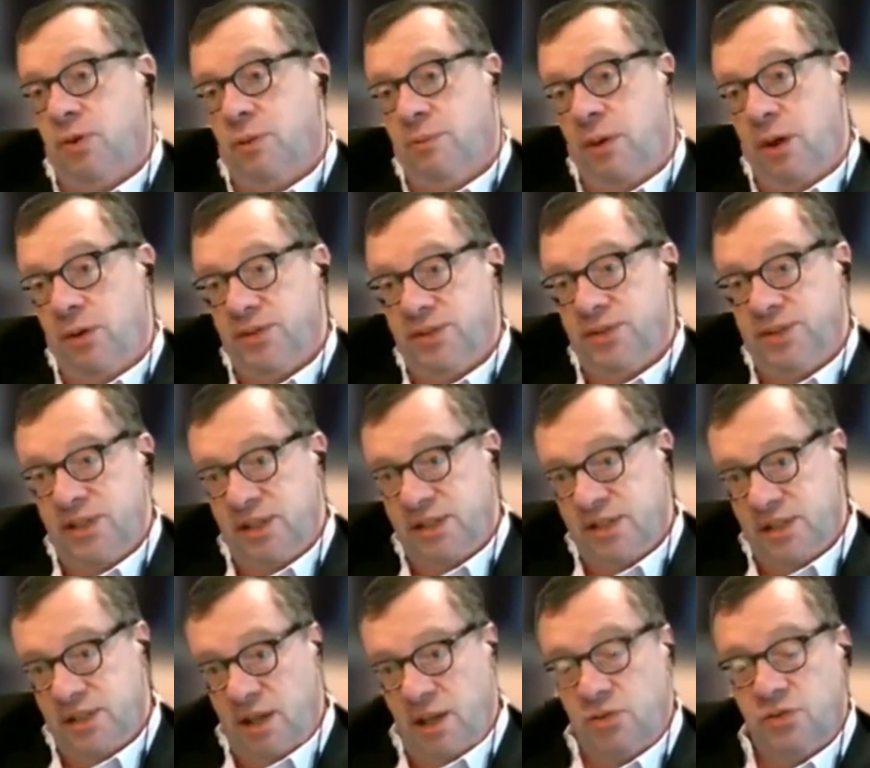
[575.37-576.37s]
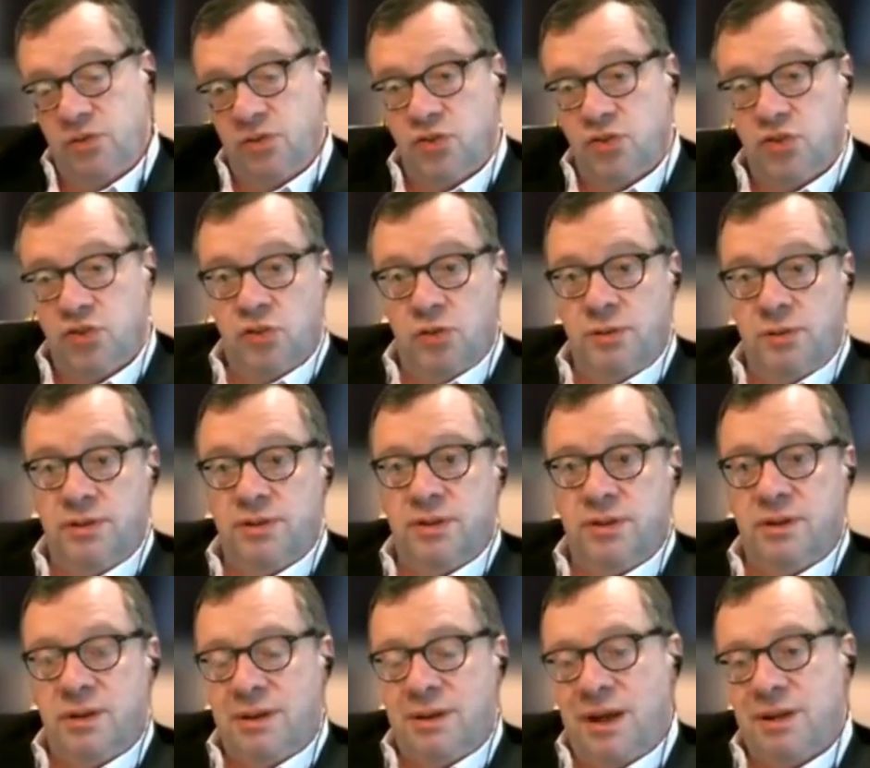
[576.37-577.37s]
to about 6,000 students
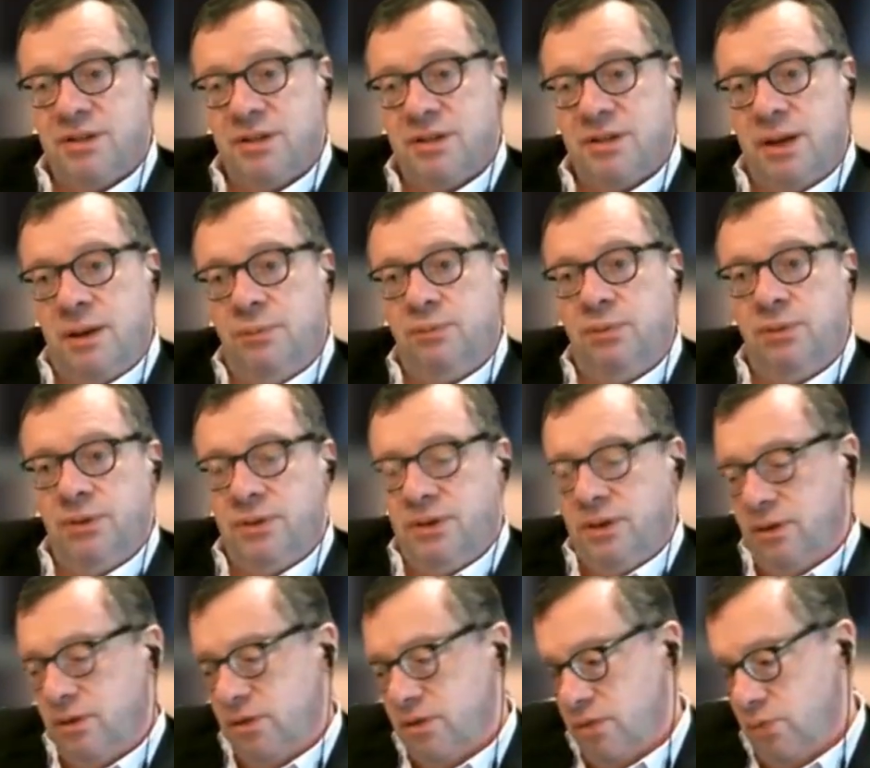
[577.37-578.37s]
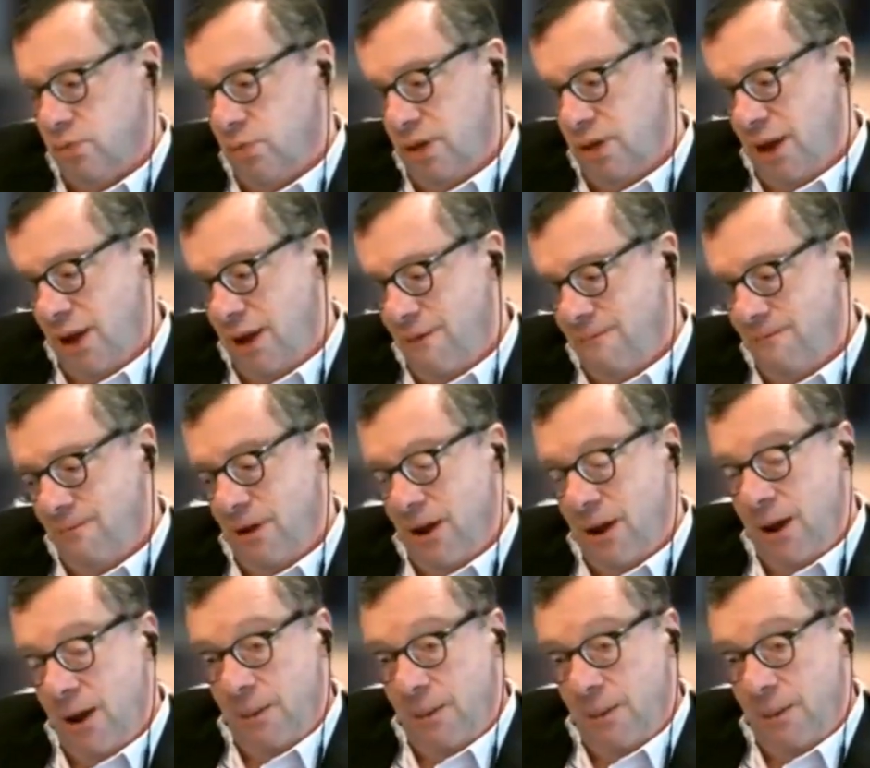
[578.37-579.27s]
in the next couple of years. We have